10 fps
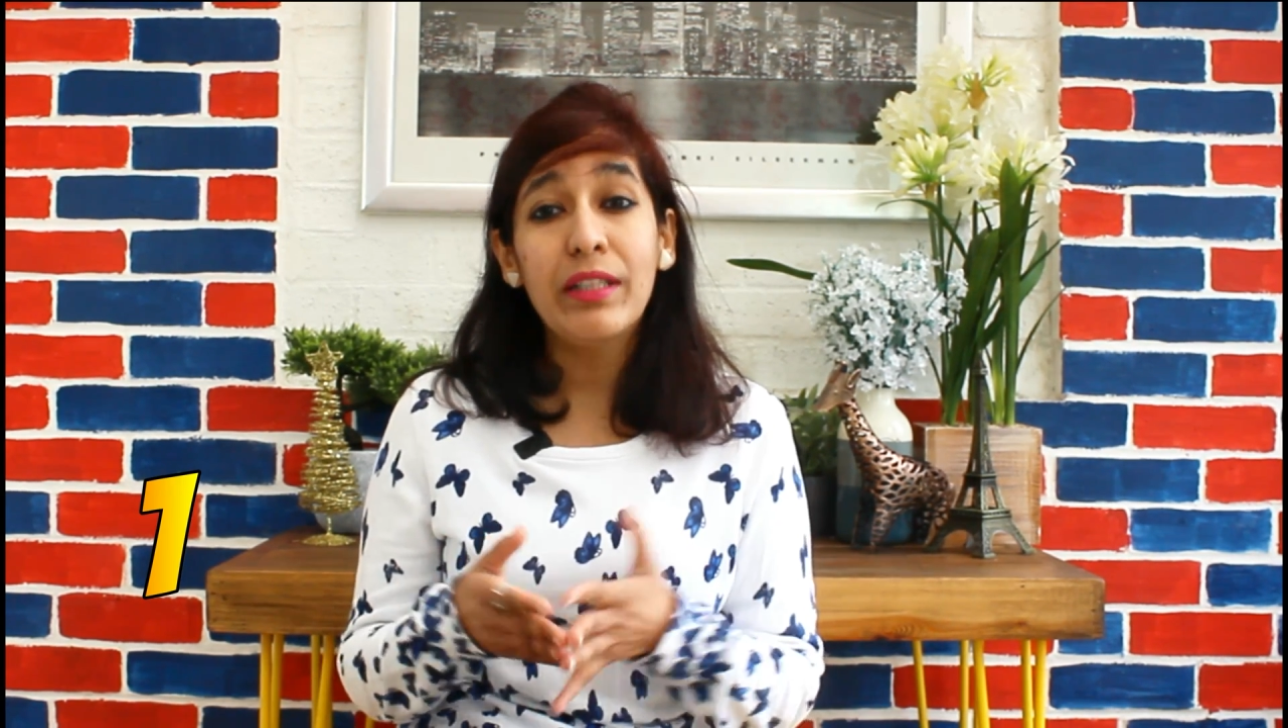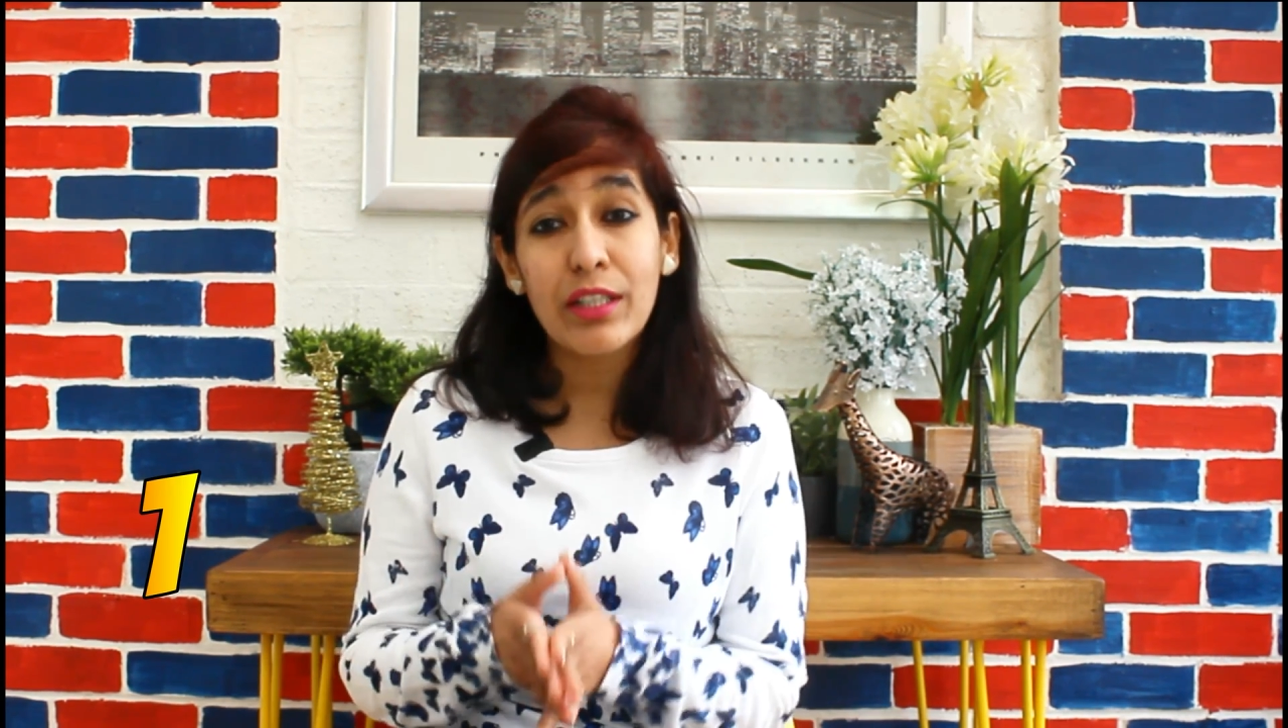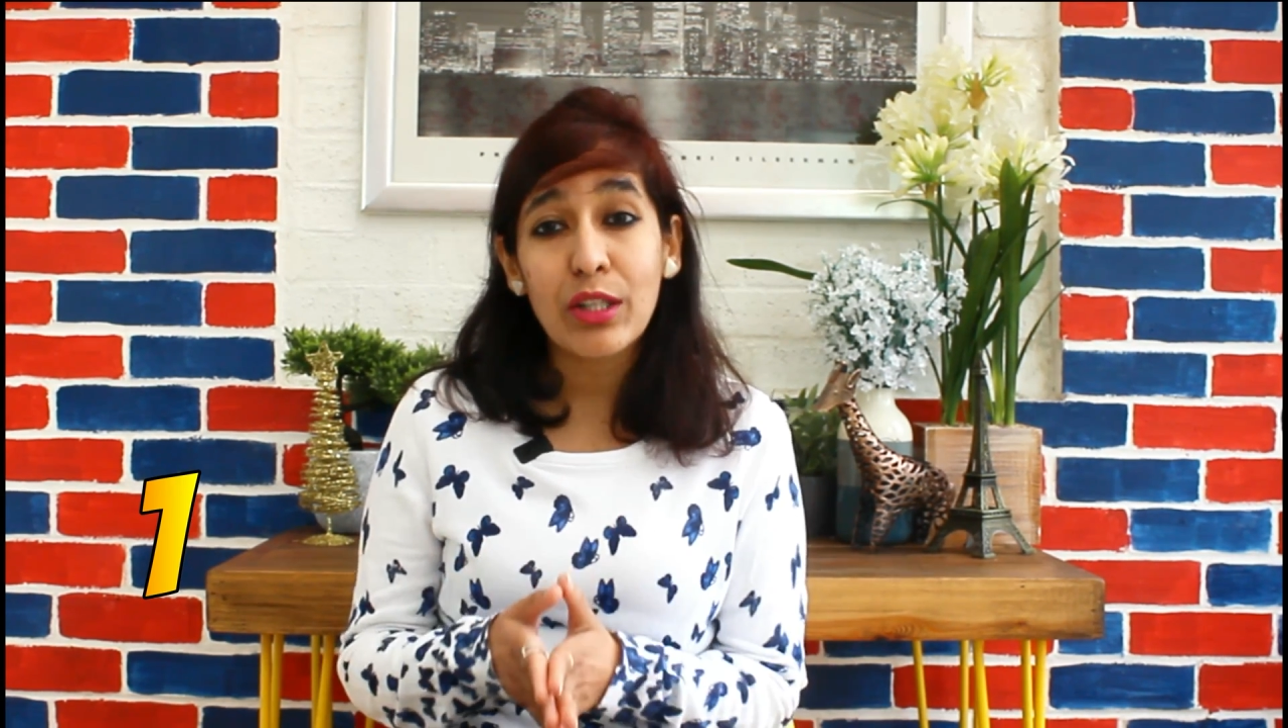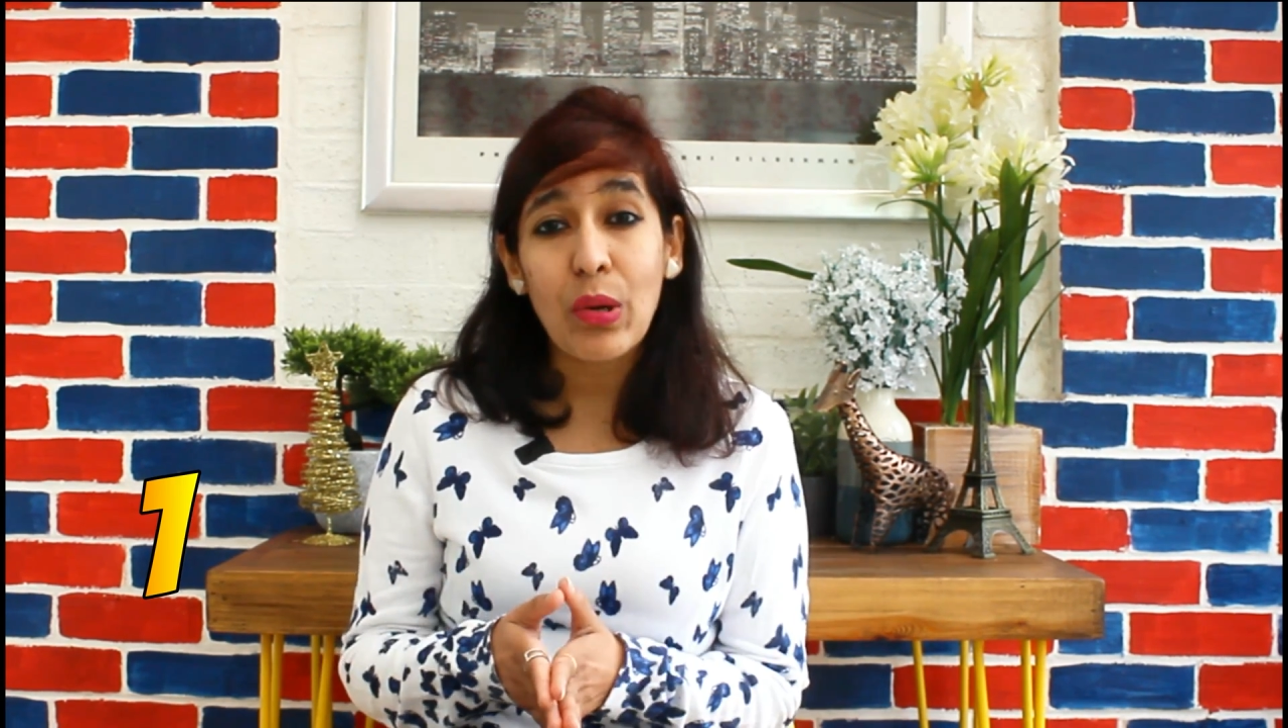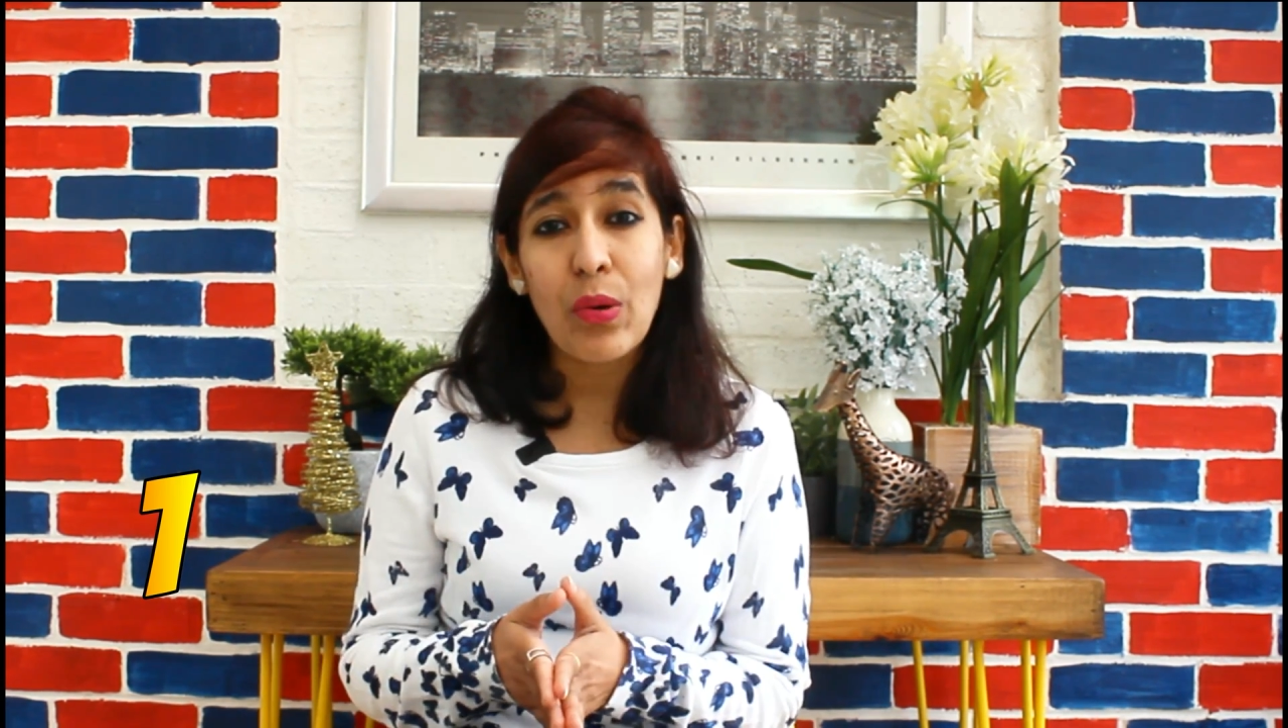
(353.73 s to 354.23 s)

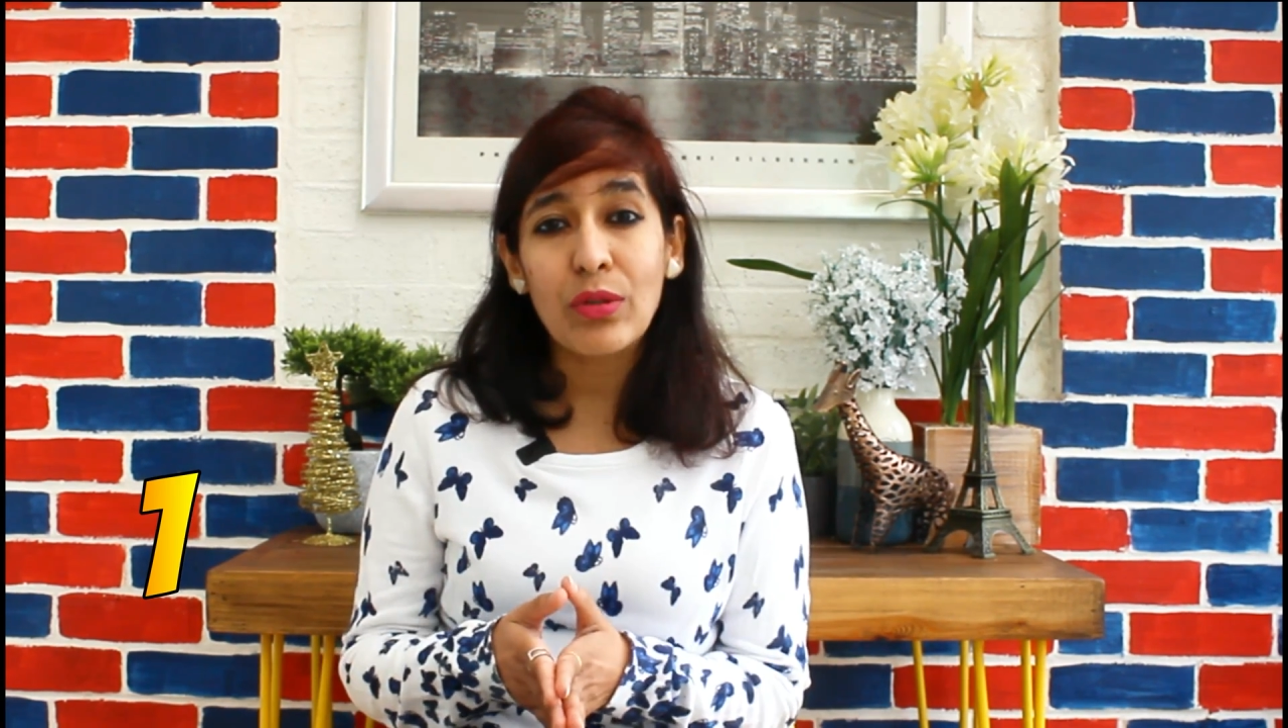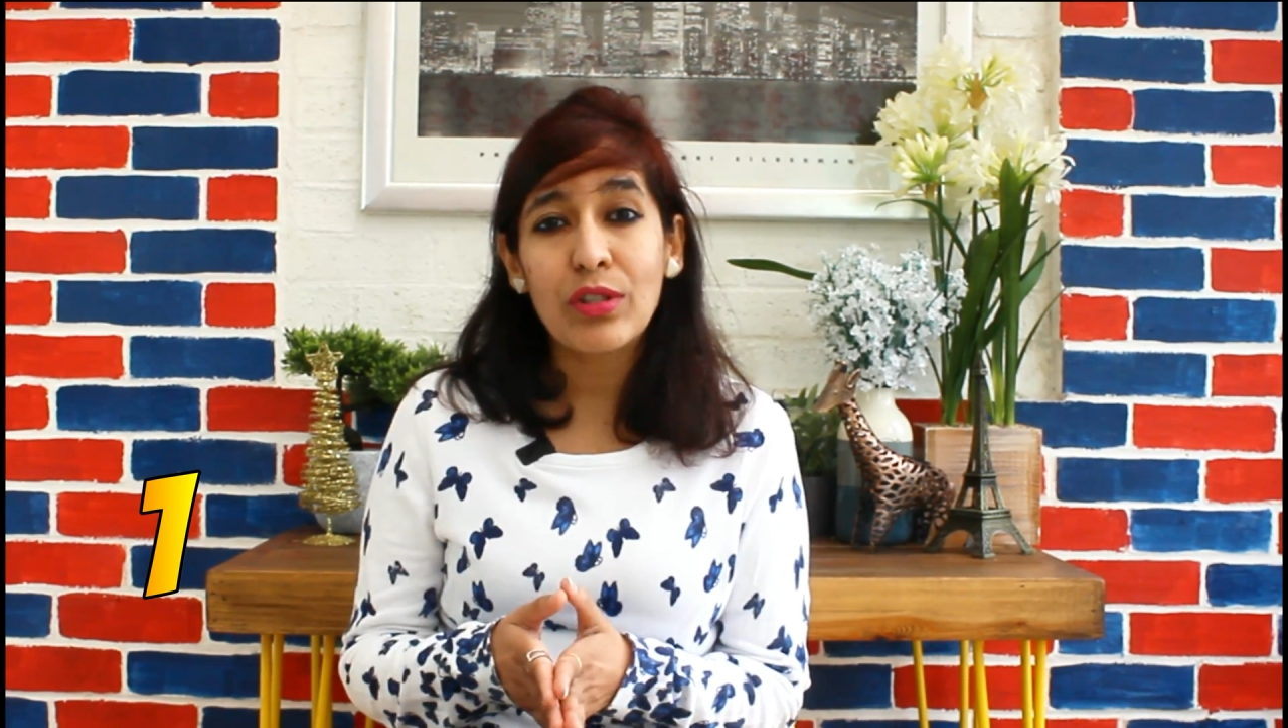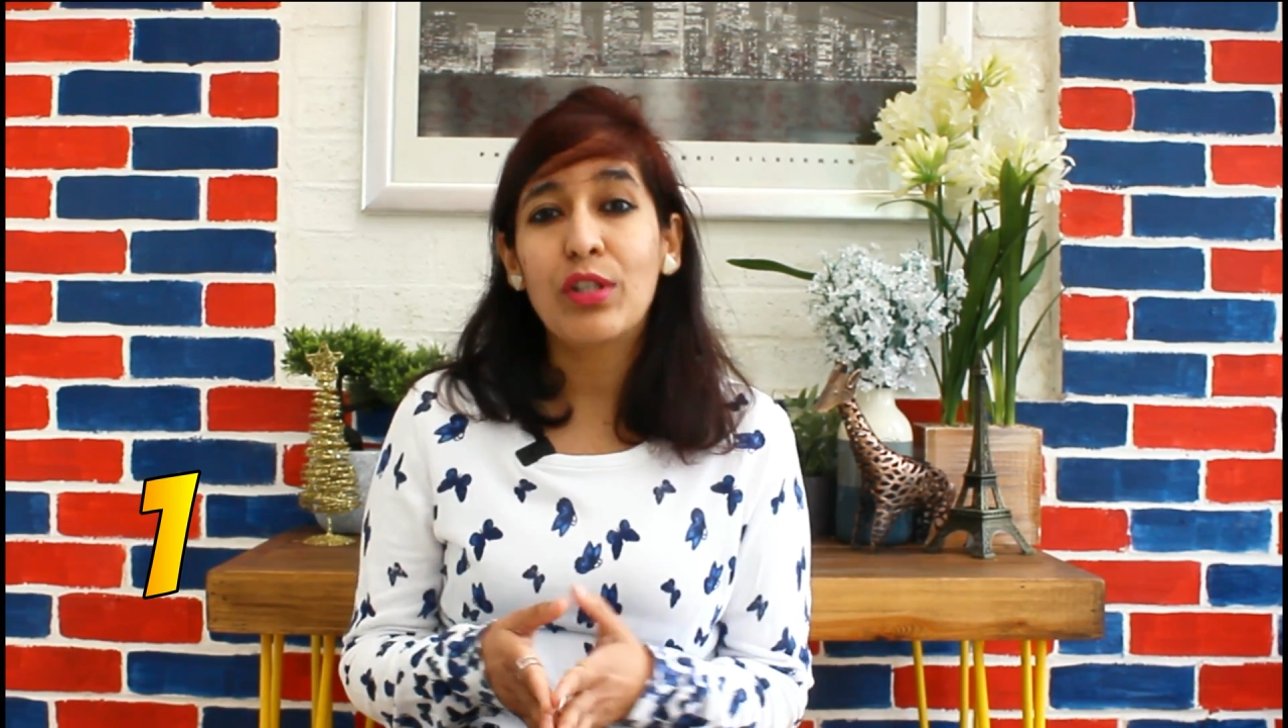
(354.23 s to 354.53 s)
this course,